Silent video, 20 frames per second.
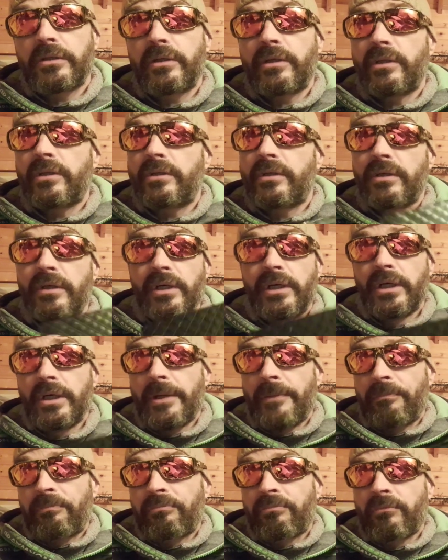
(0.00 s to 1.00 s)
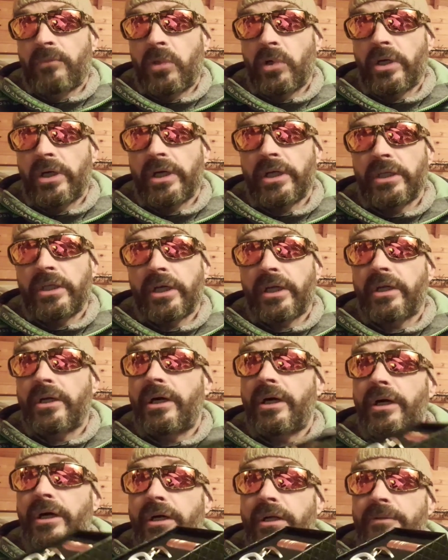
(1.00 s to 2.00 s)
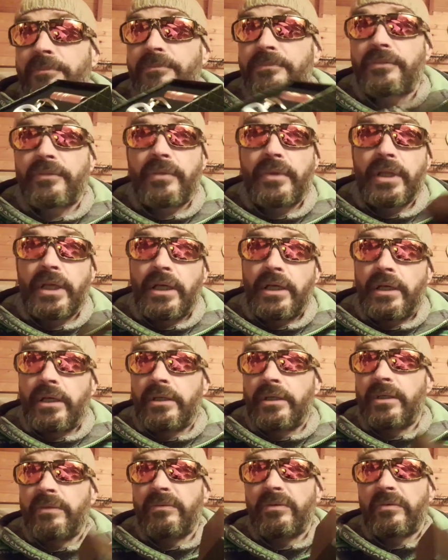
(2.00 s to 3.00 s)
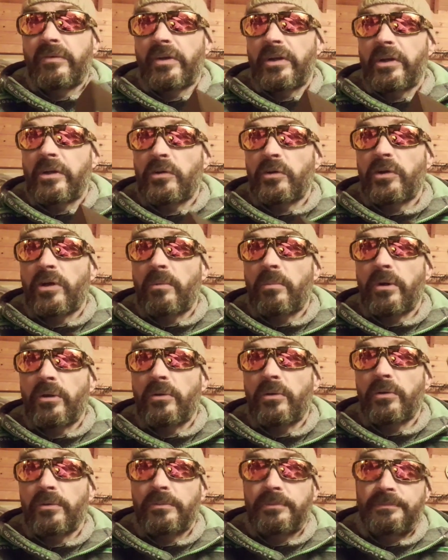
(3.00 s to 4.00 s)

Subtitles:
you could plug it in your car when you're out and about.